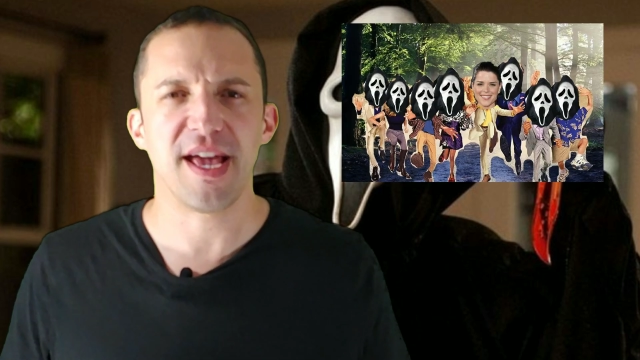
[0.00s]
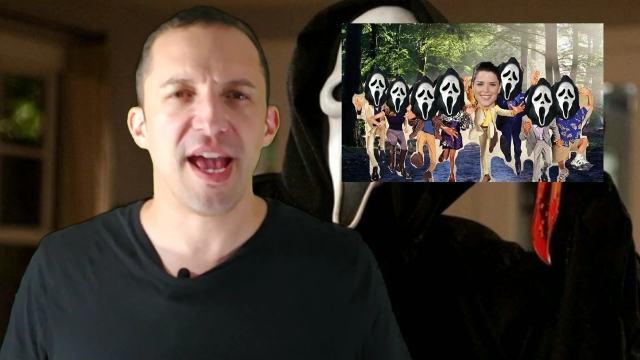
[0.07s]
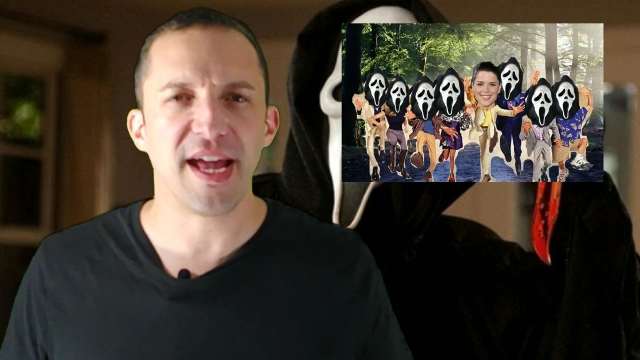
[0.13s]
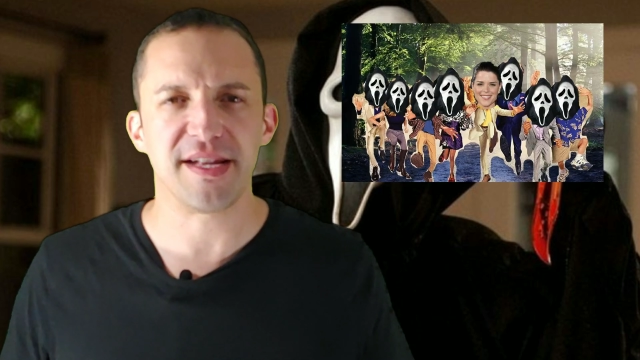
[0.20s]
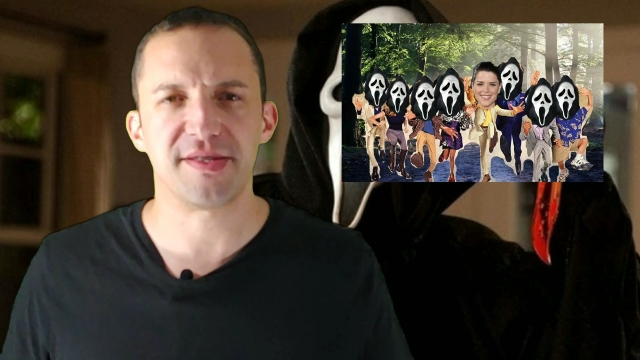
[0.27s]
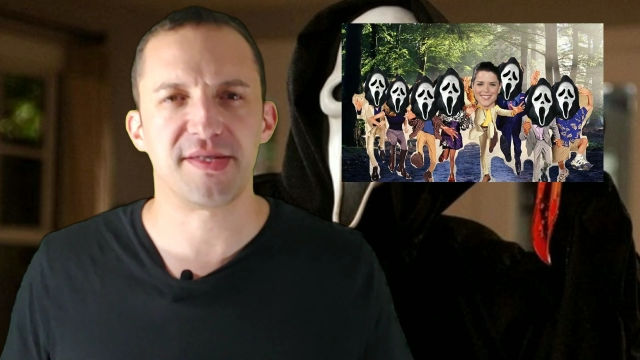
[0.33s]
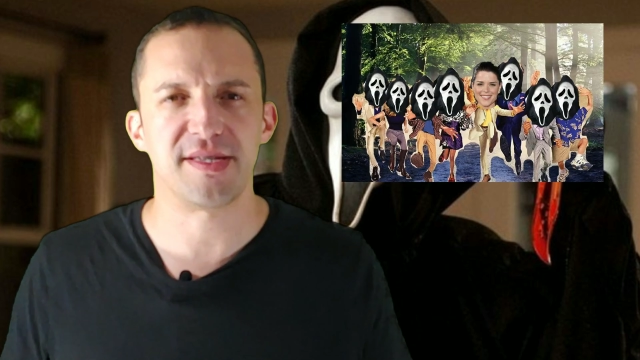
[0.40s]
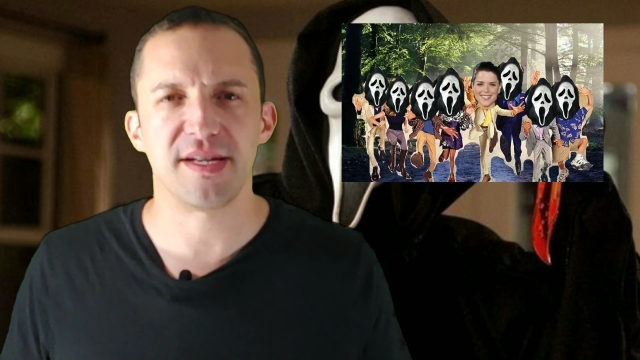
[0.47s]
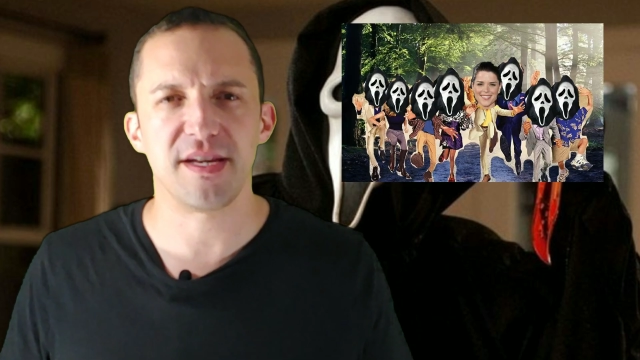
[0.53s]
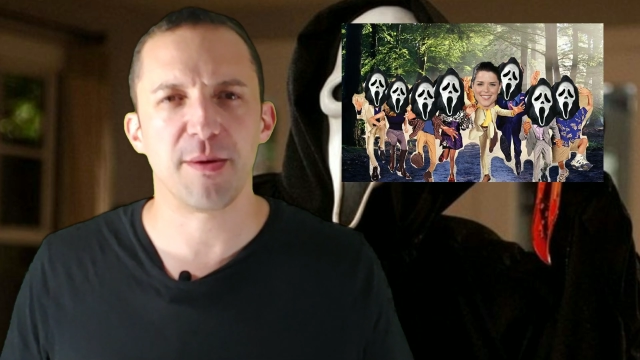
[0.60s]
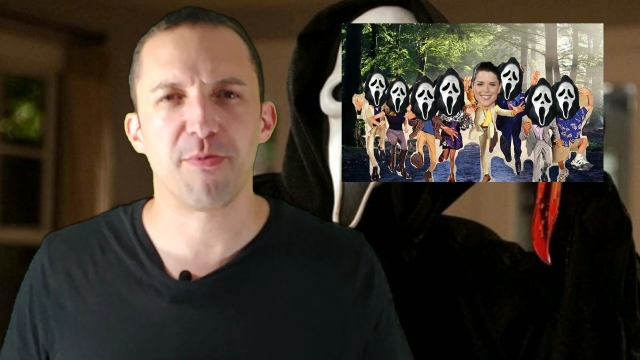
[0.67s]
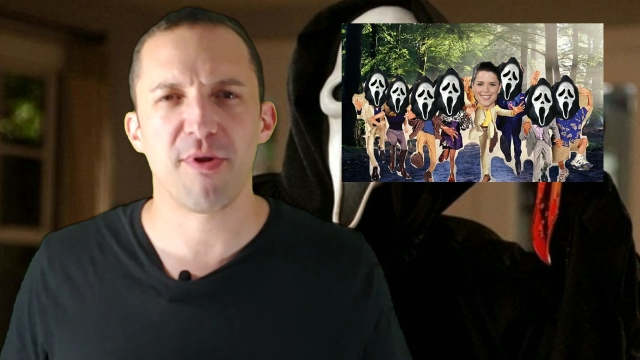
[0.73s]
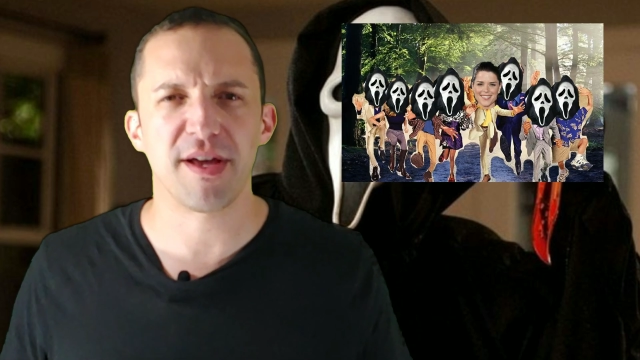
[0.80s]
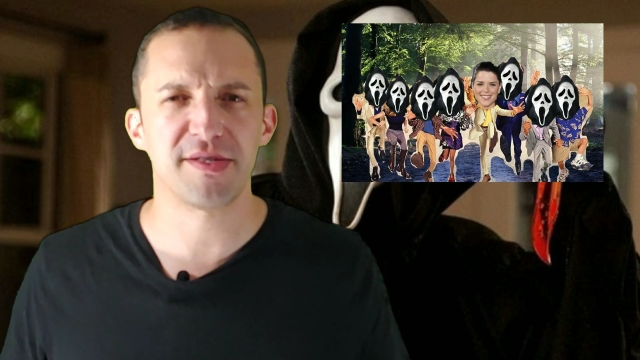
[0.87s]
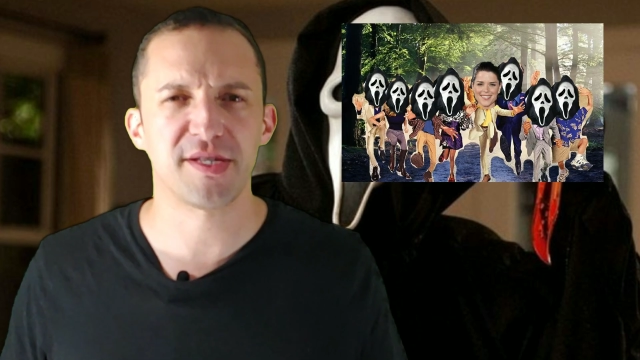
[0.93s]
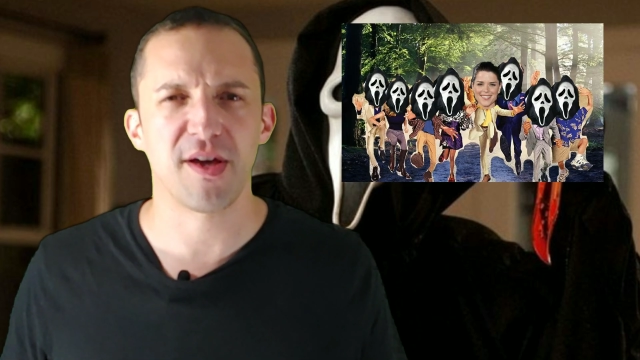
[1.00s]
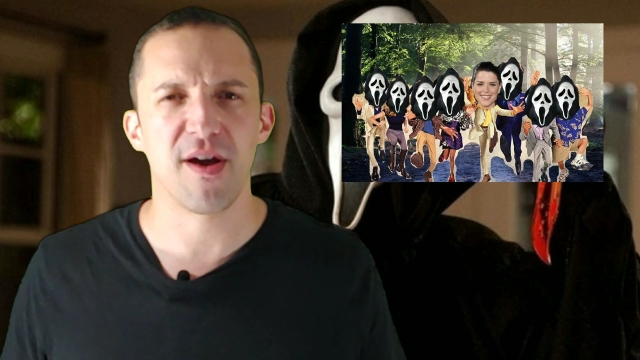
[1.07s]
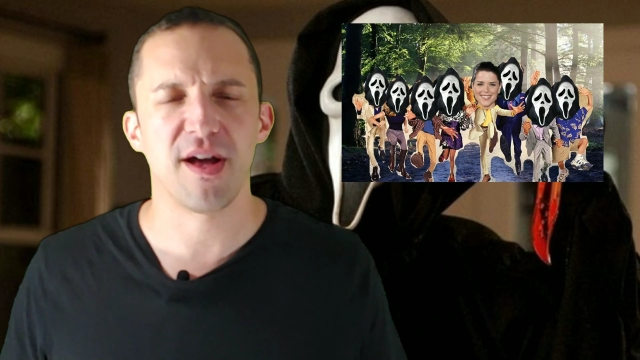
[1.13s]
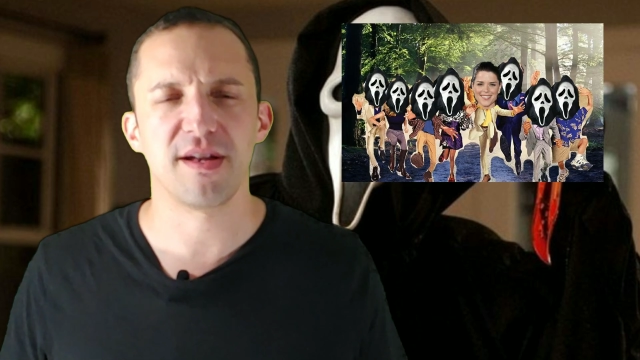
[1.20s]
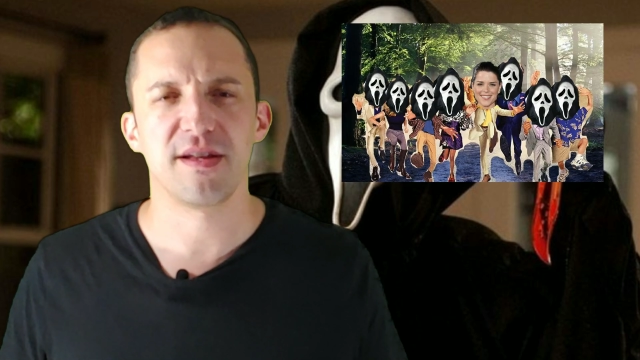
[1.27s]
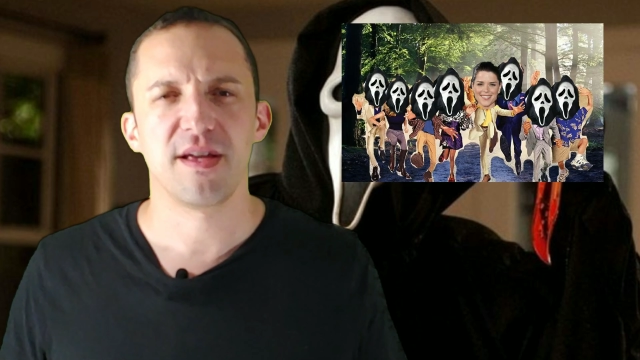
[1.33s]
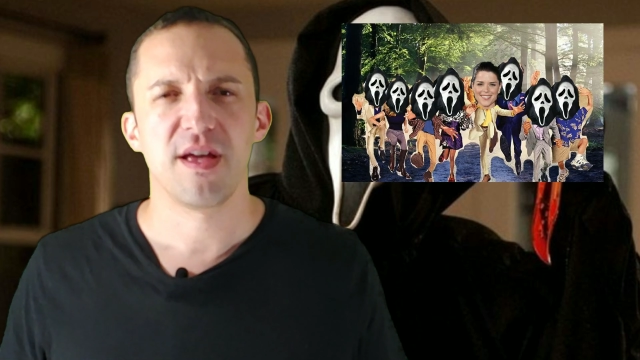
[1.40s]
hates Sidney
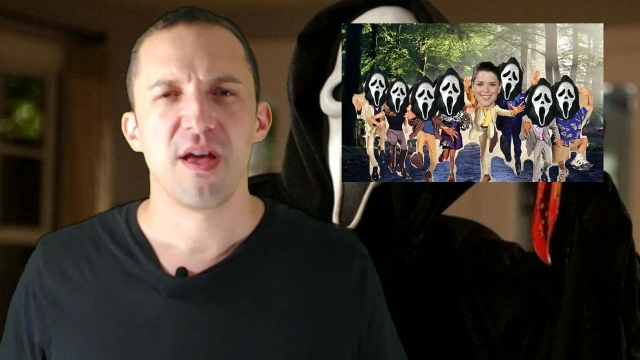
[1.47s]
Prescott.